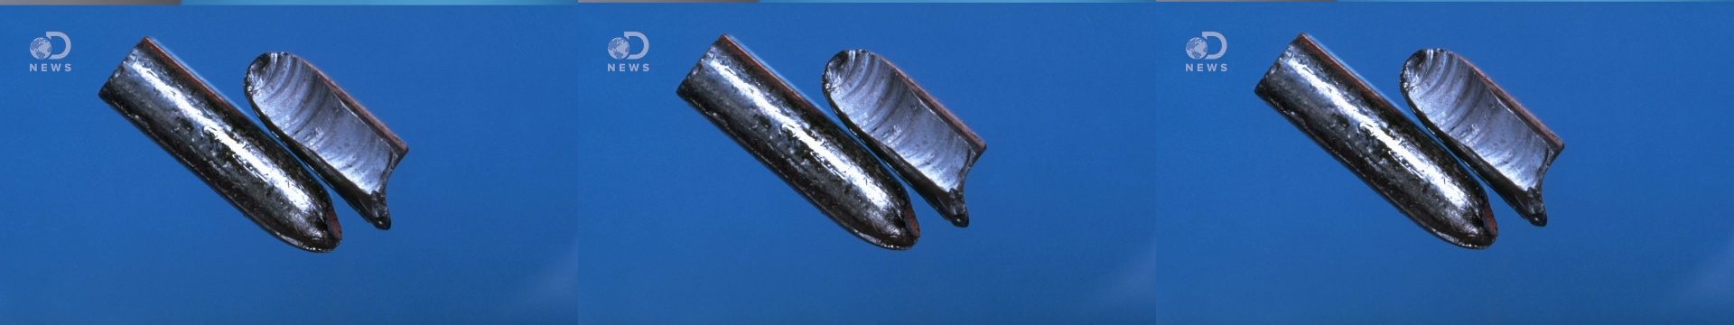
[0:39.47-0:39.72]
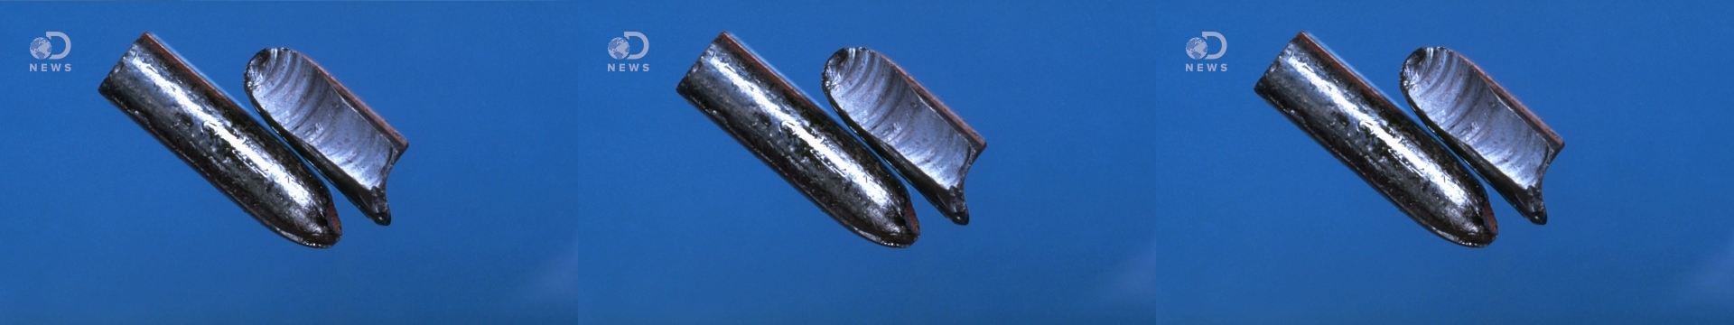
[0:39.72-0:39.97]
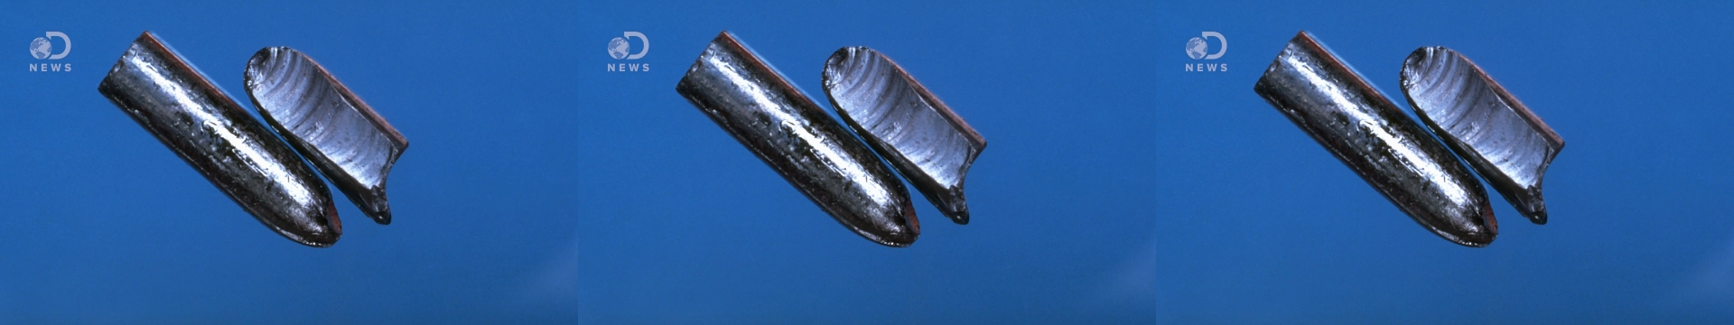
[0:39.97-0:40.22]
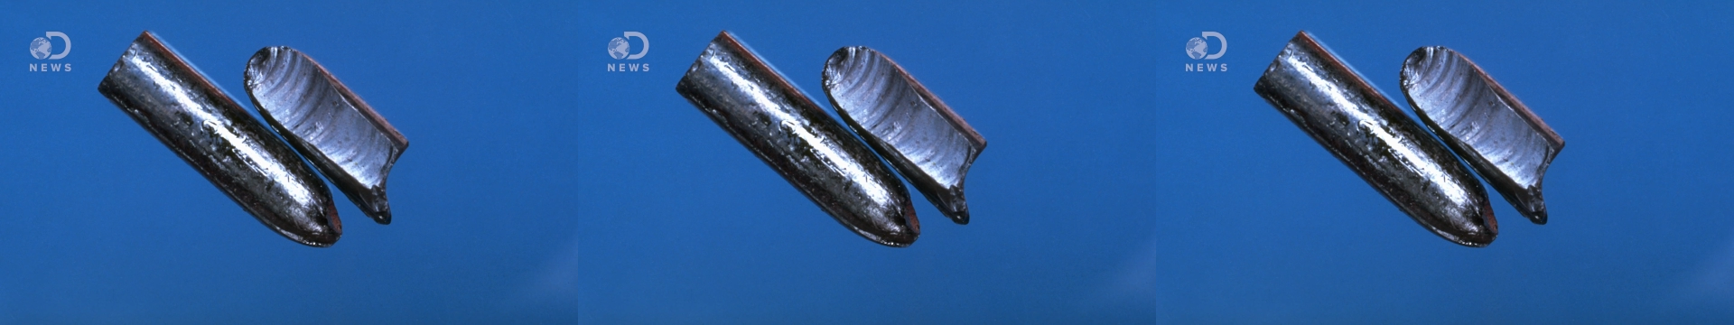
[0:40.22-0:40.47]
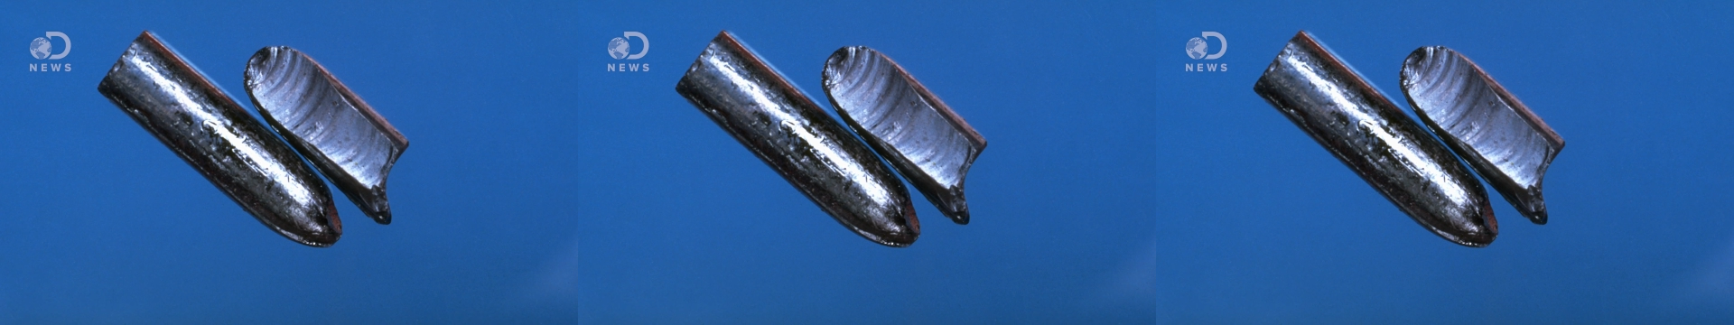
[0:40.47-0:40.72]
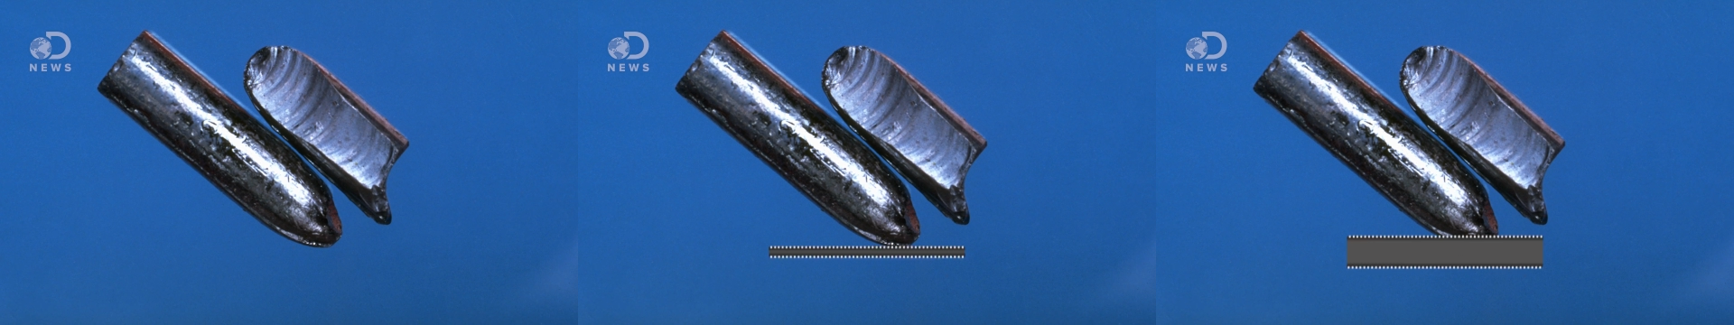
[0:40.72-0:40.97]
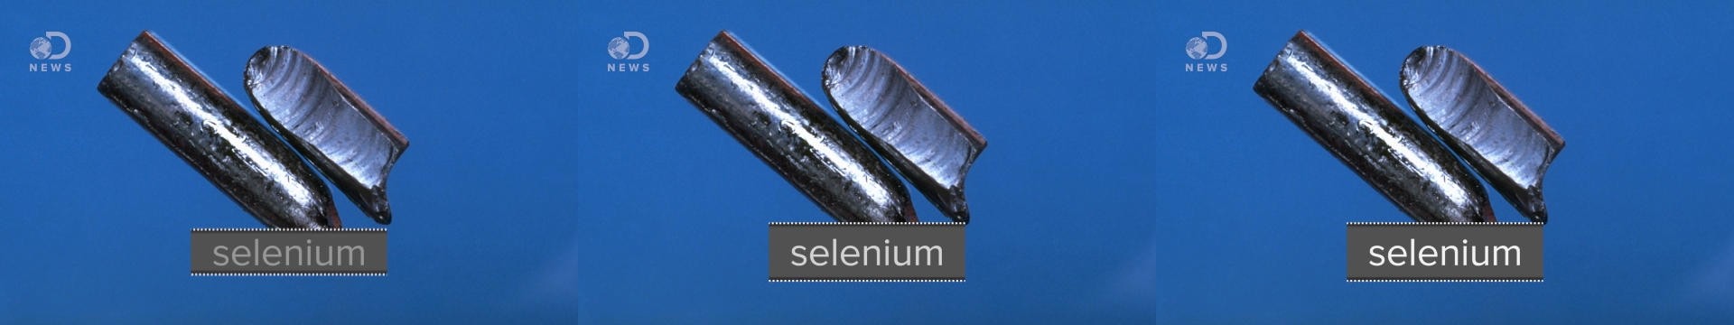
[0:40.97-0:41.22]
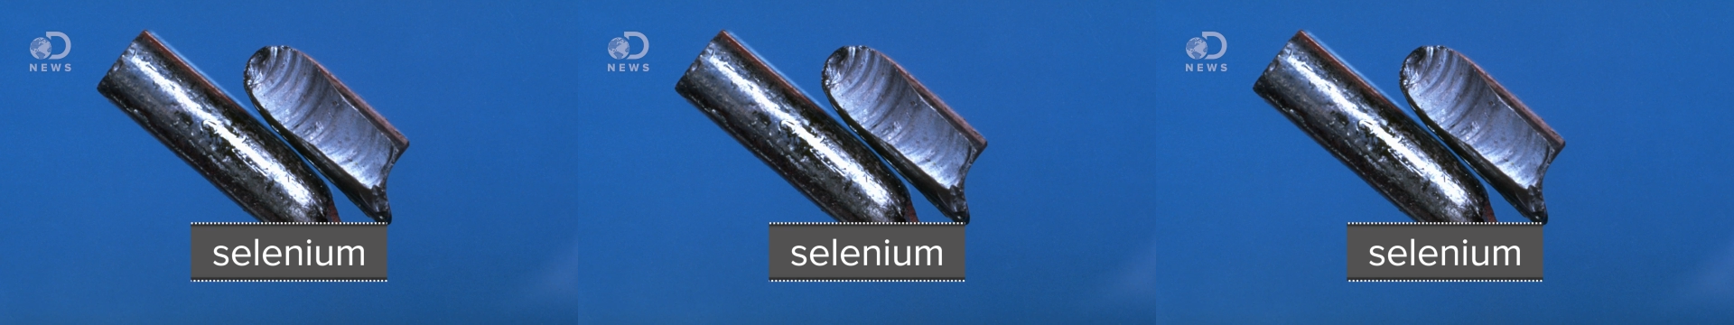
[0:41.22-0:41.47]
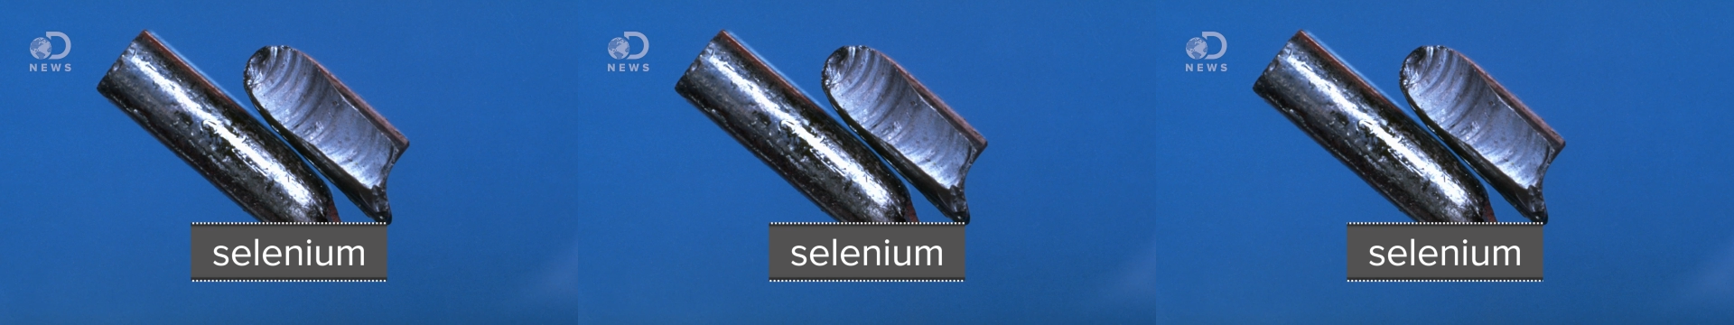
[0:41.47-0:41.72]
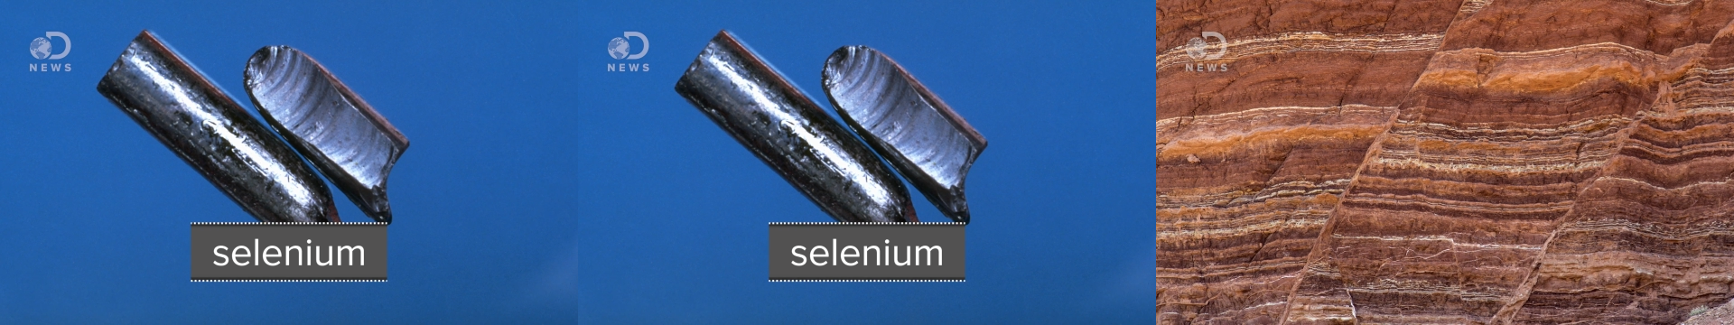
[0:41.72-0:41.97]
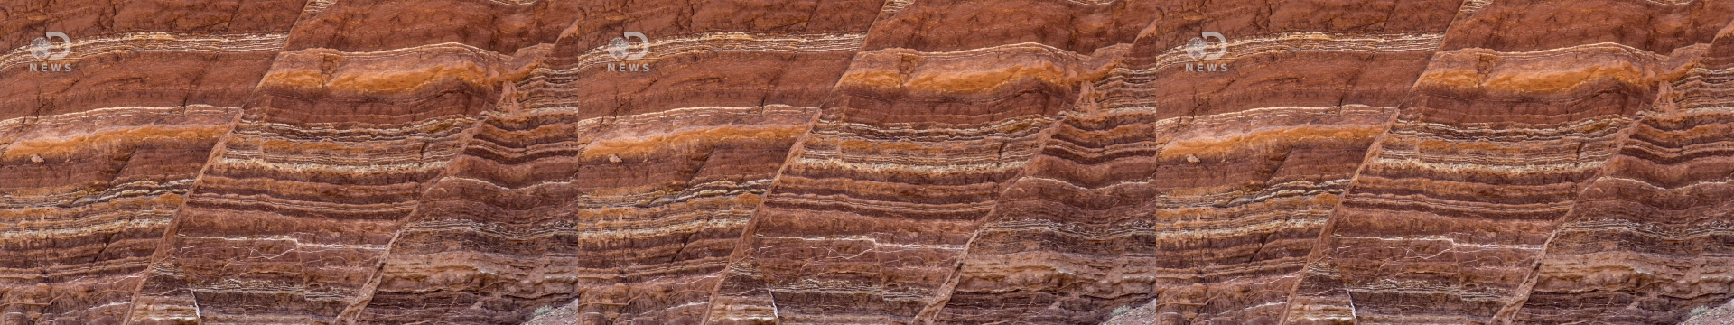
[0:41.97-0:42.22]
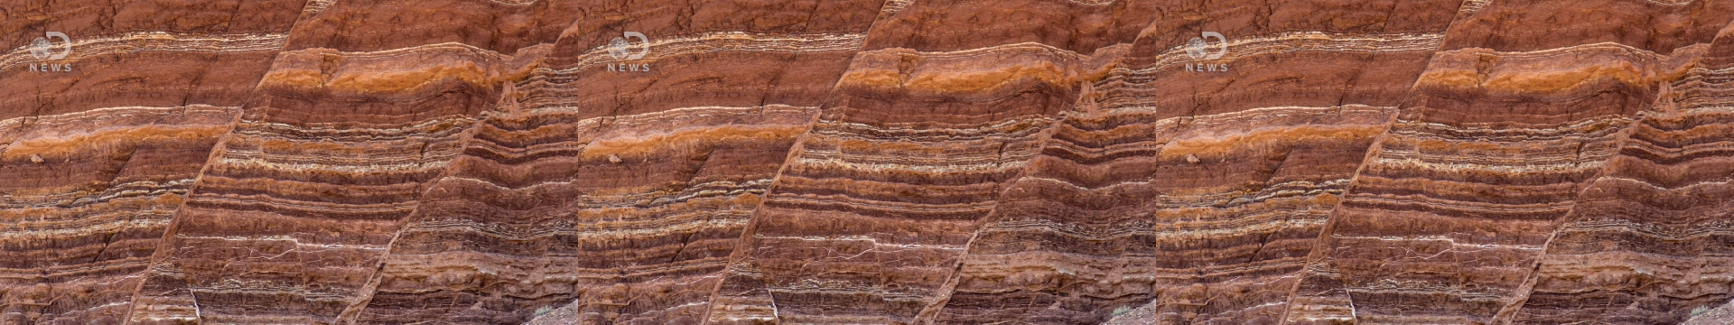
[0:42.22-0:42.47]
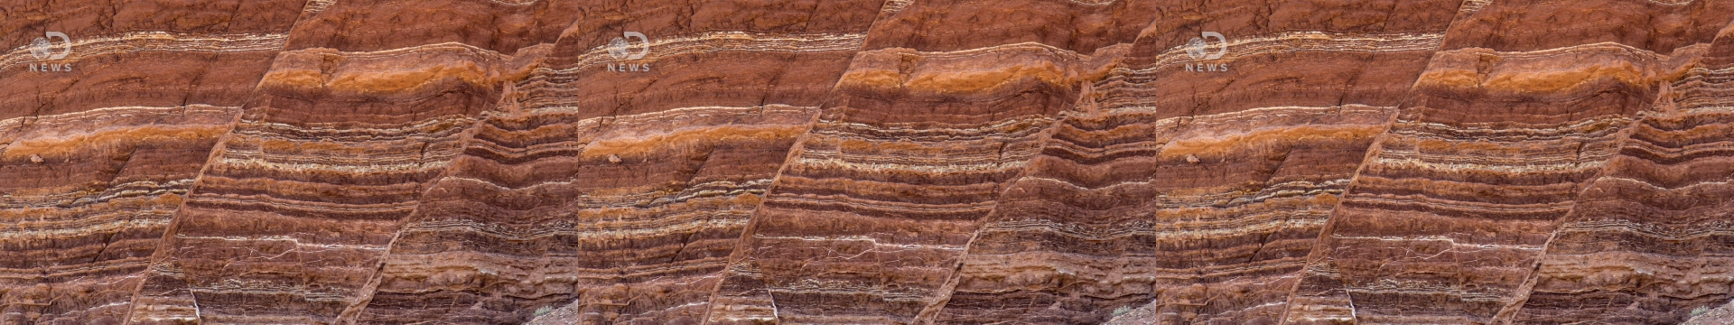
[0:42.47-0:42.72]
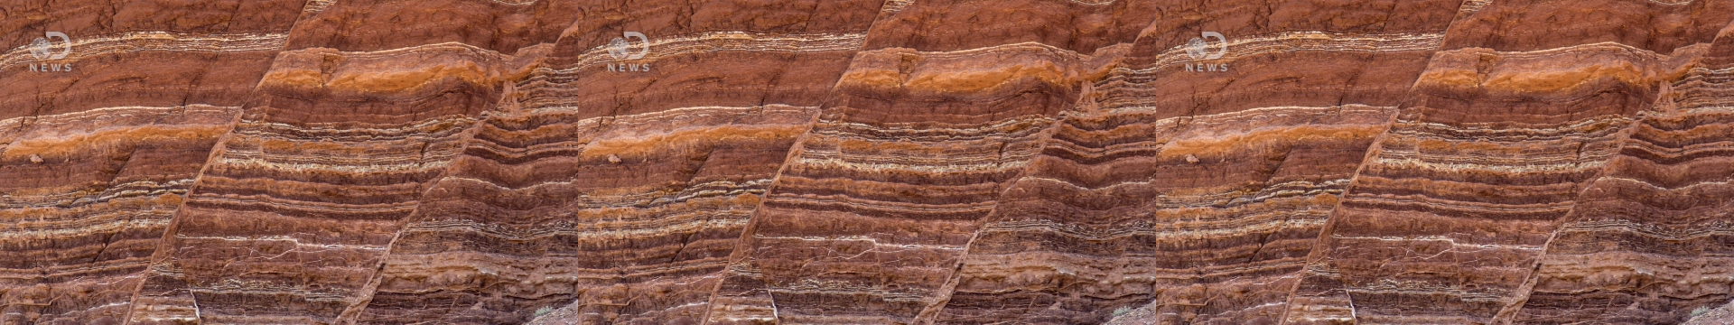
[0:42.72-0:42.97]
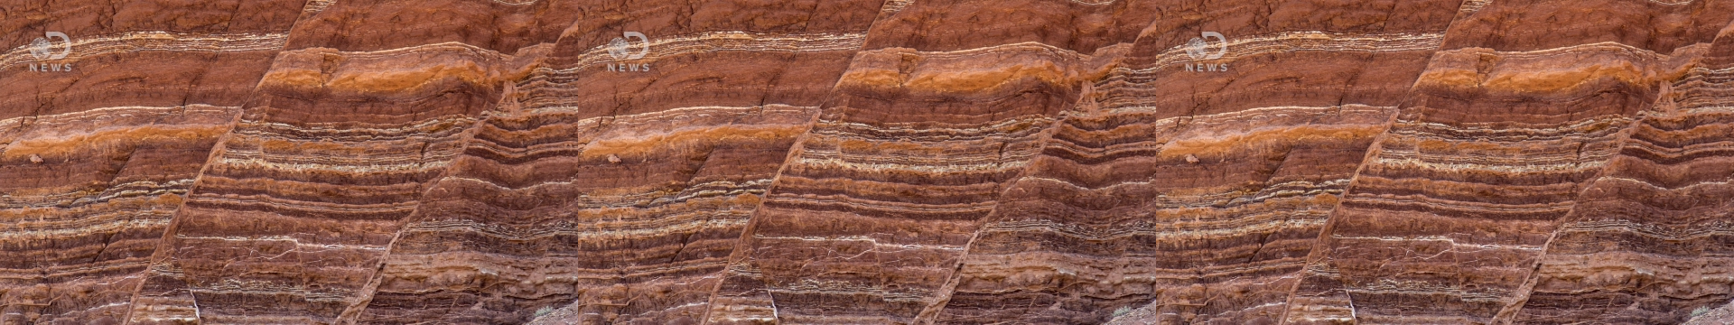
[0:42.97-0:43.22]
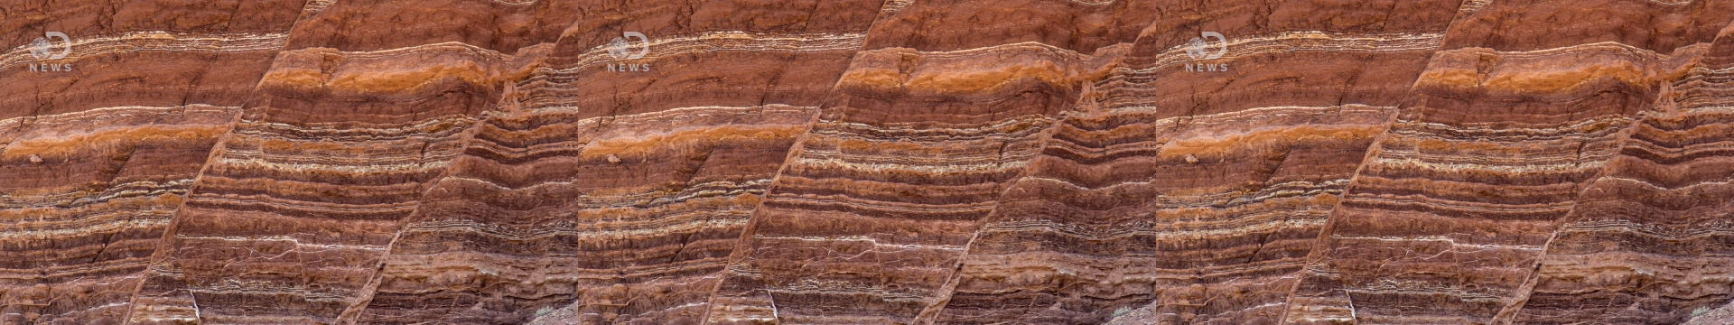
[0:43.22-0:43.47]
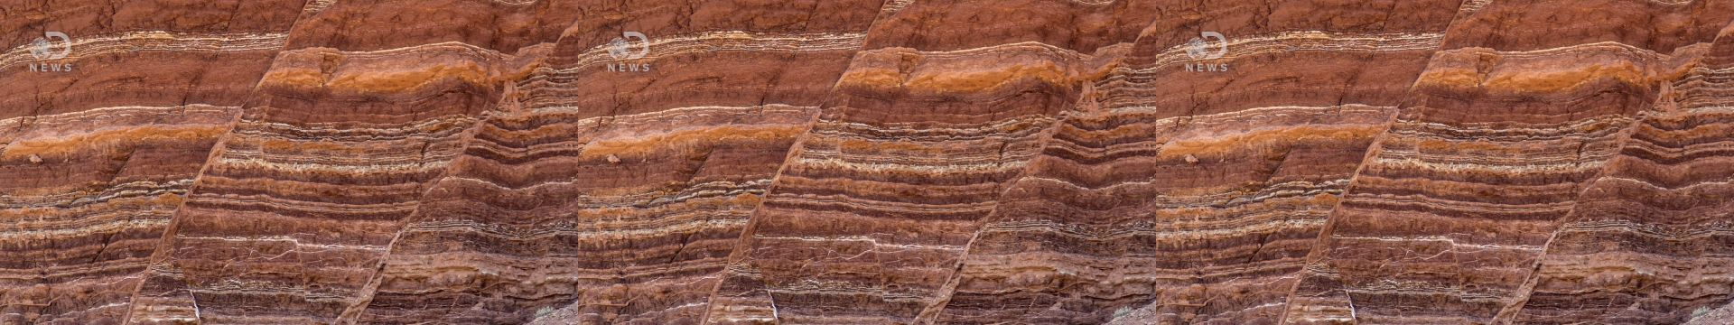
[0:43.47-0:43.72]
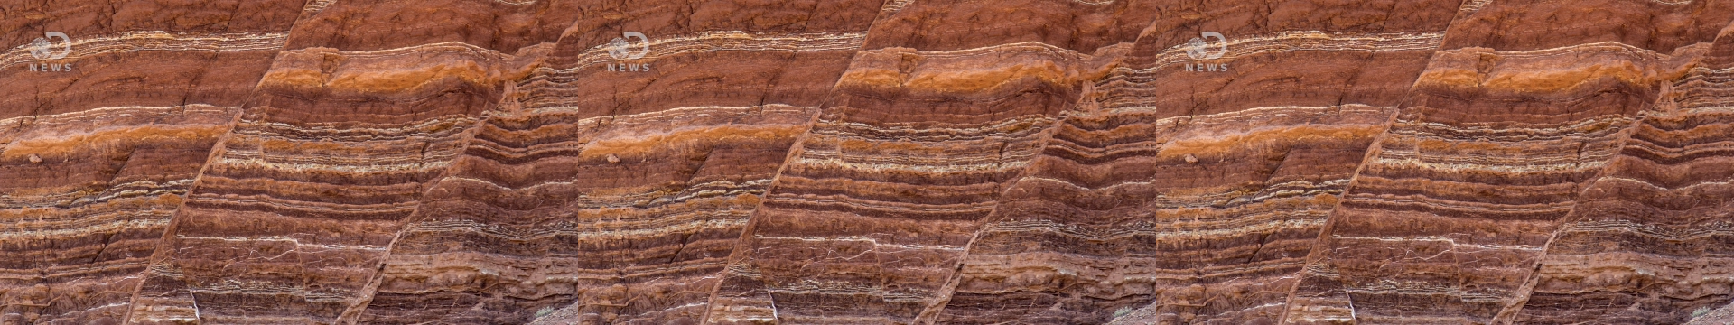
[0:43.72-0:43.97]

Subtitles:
No face is visible, so there are no lips to read.